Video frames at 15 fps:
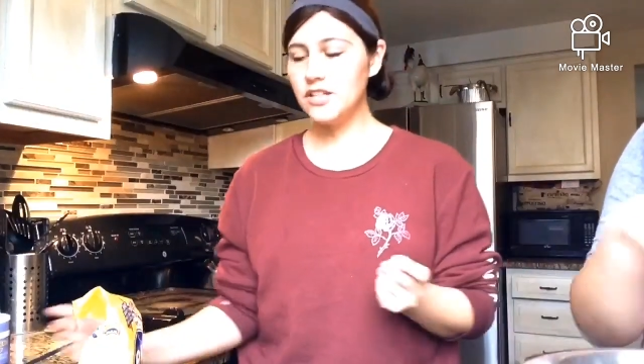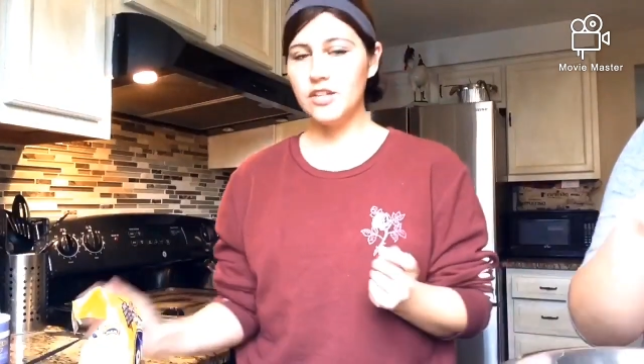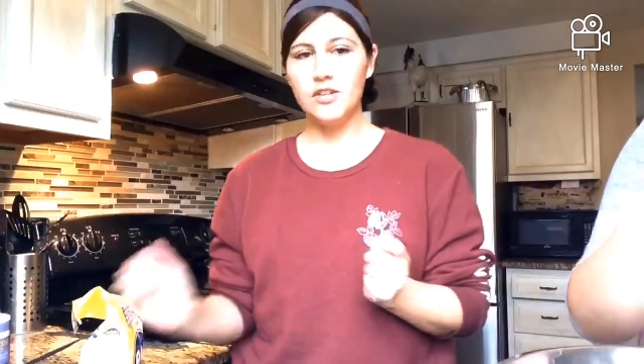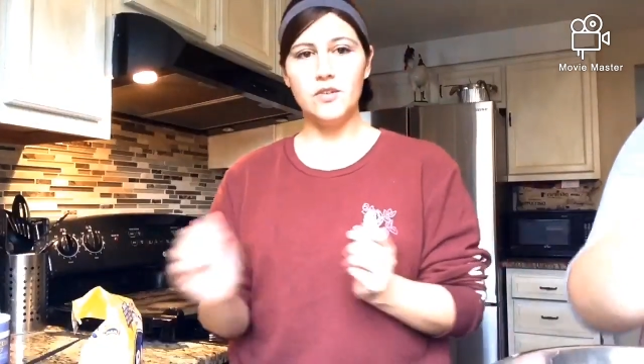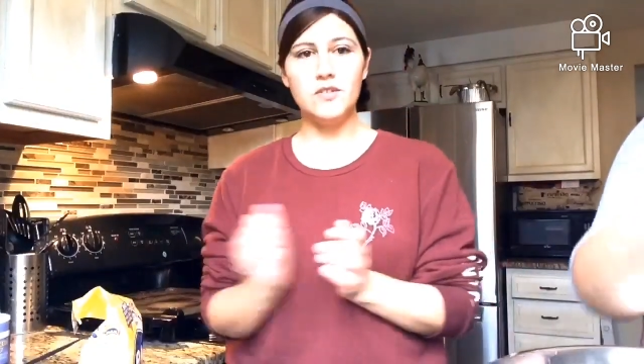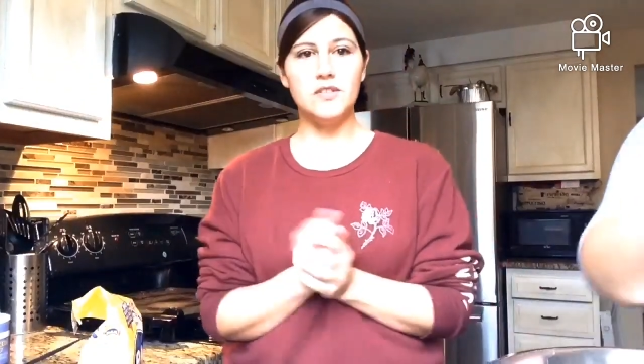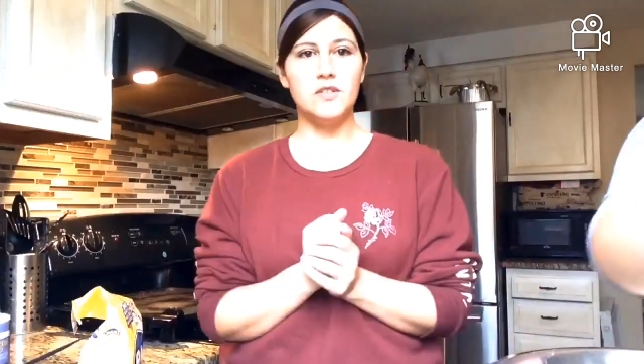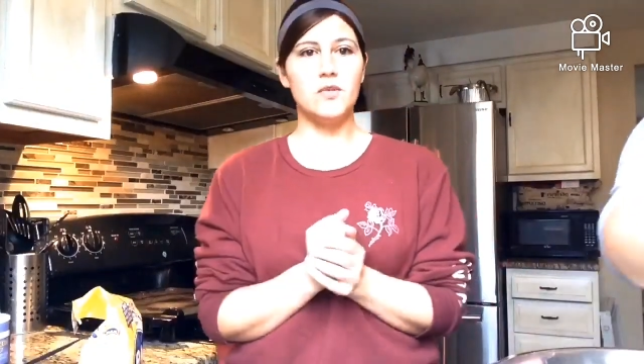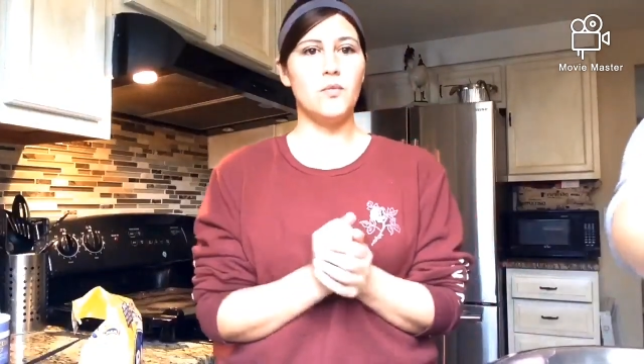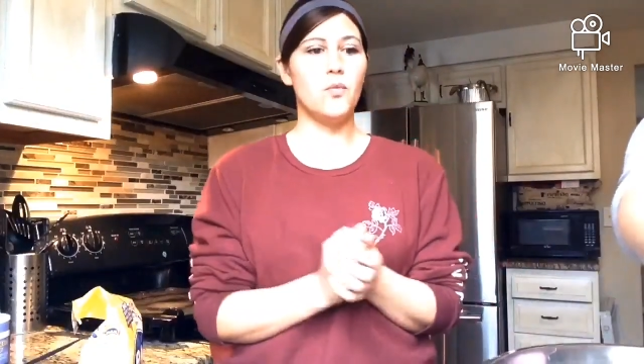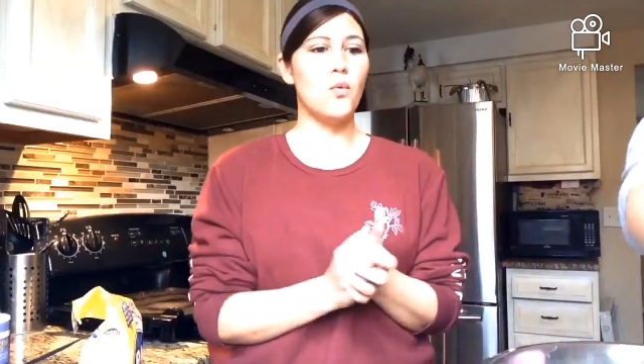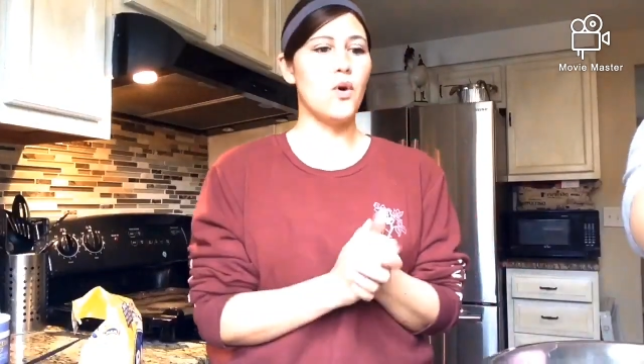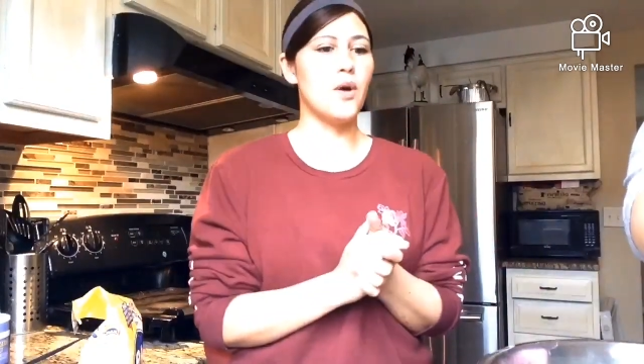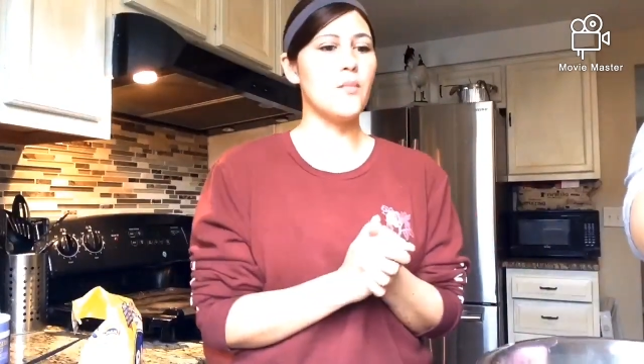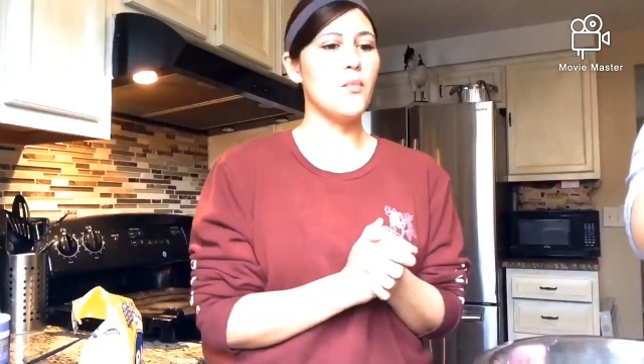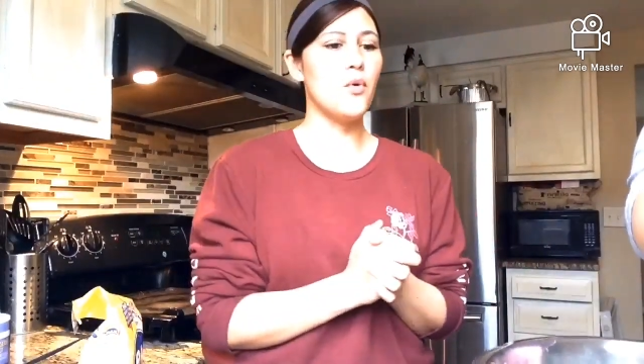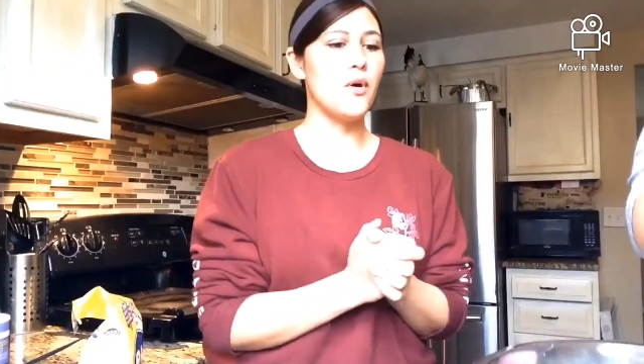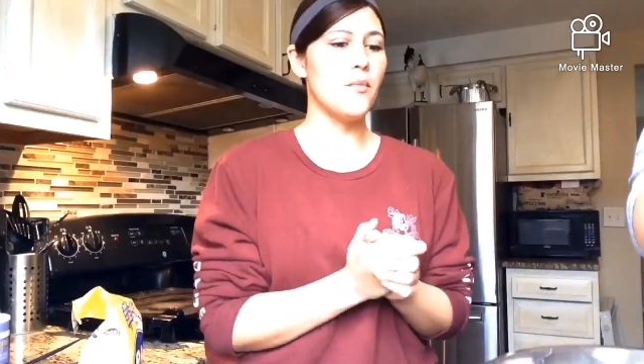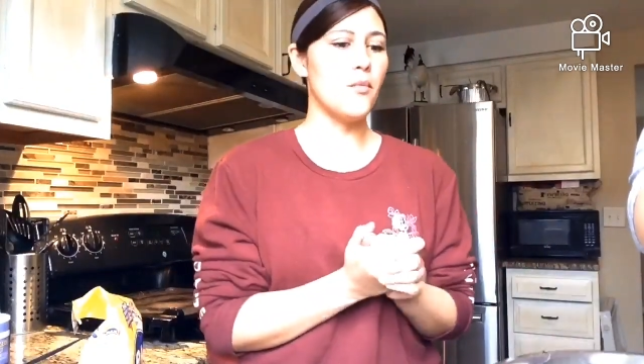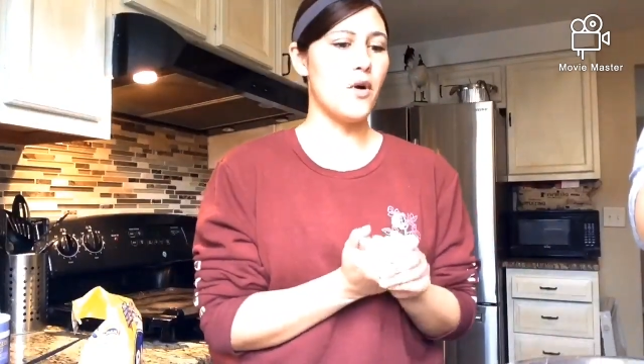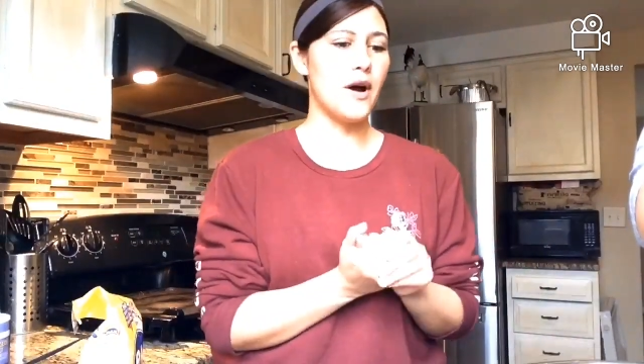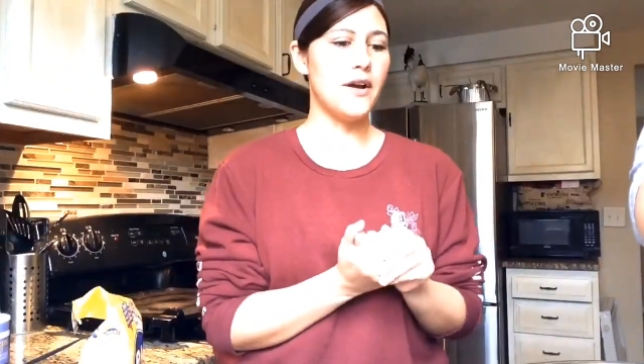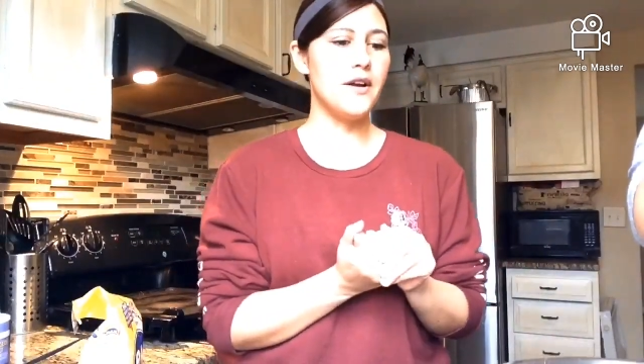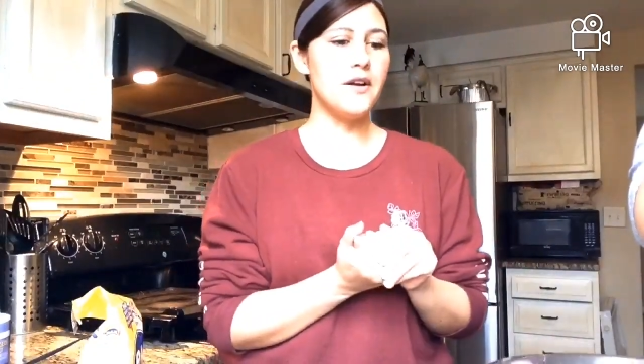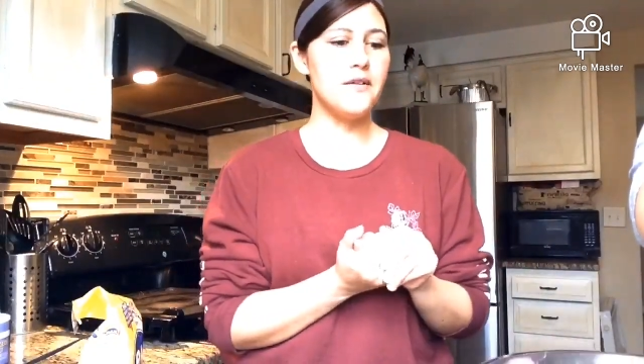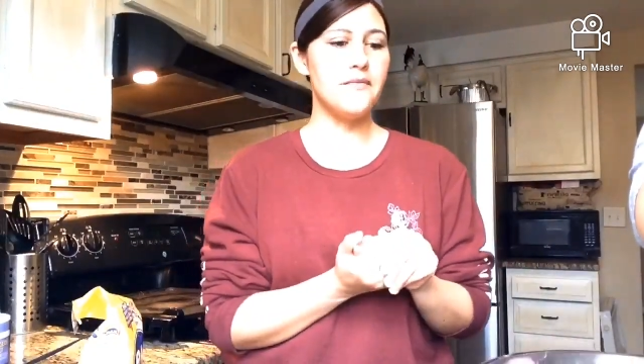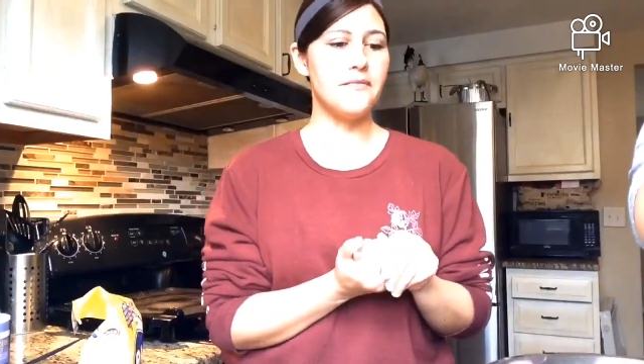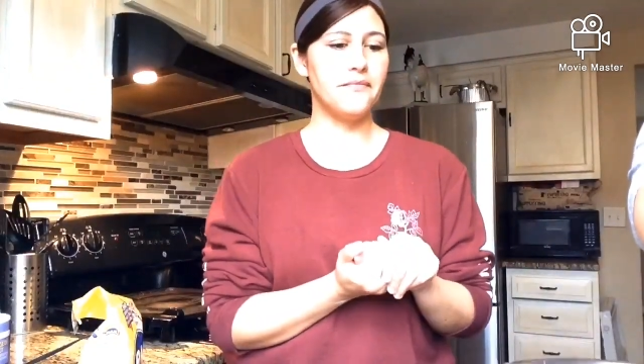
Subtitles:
use warm water.